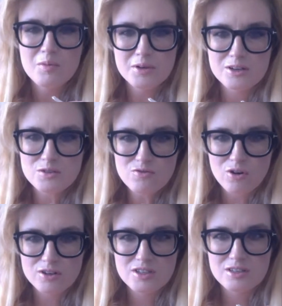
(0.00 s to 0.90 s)
because of
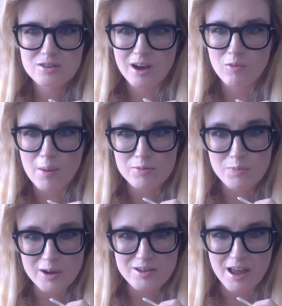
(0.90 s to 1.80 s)
course he's uh, repped
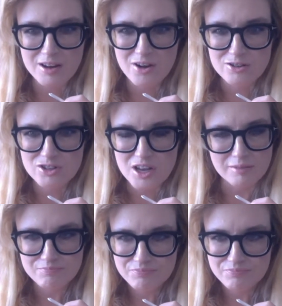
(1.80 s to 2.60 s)
by Dany Garcia.